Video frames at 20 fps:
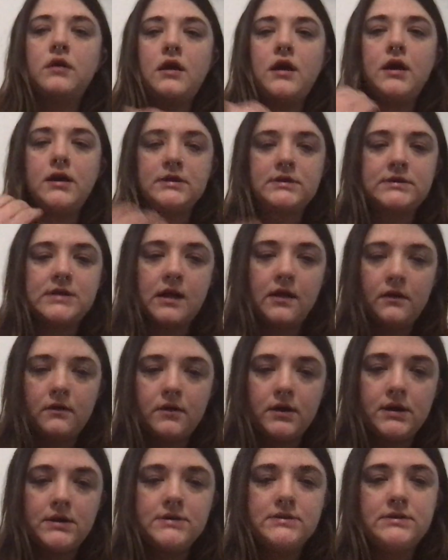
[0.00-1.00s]

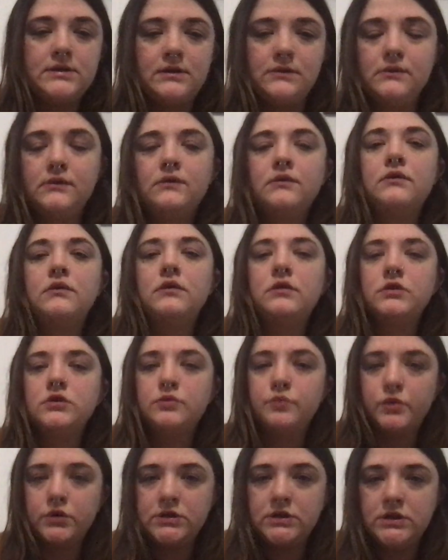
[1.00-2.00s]
accelerates and
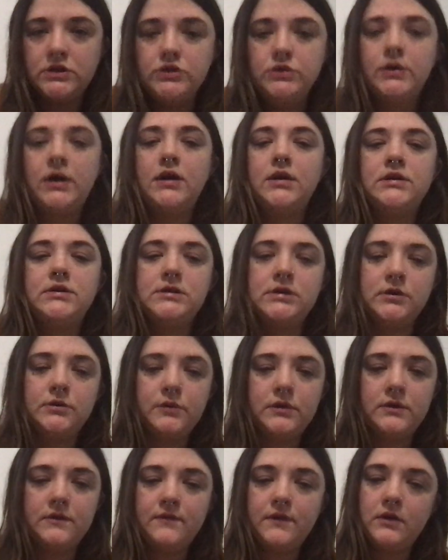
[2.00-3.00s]
would teach you how to deal
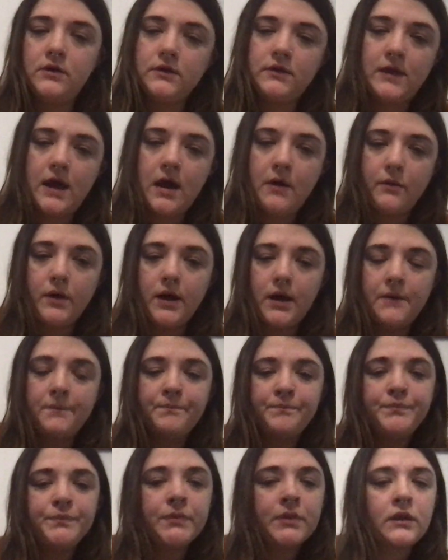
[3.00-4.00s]
with the fear in that way.
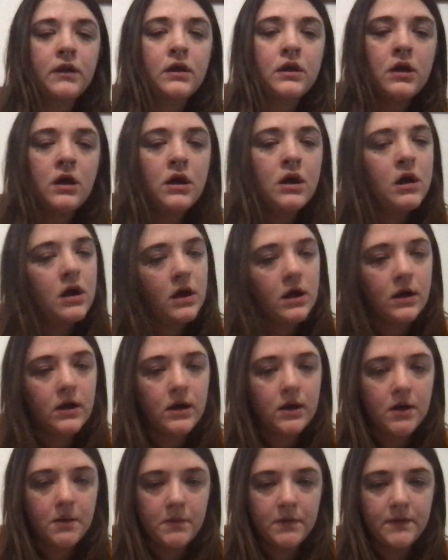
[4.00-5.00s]

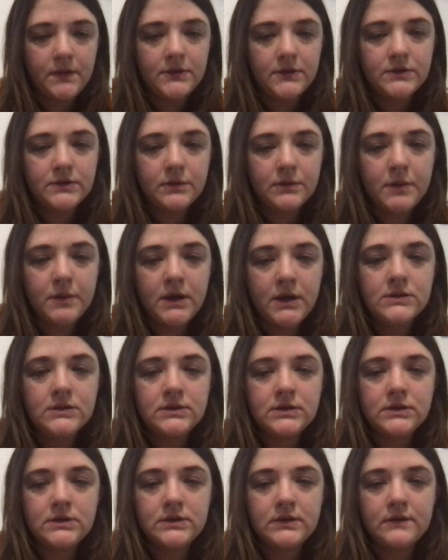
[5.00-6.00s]
These are
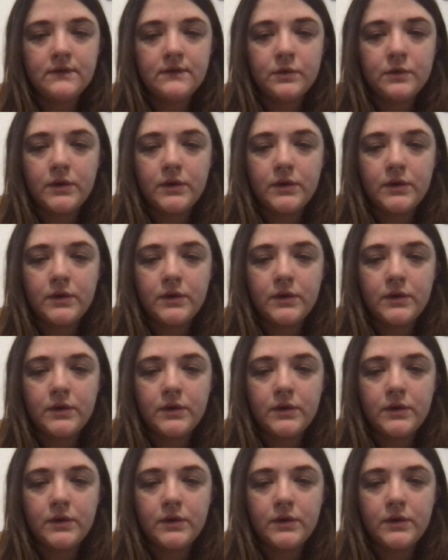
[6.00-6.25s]
paced in different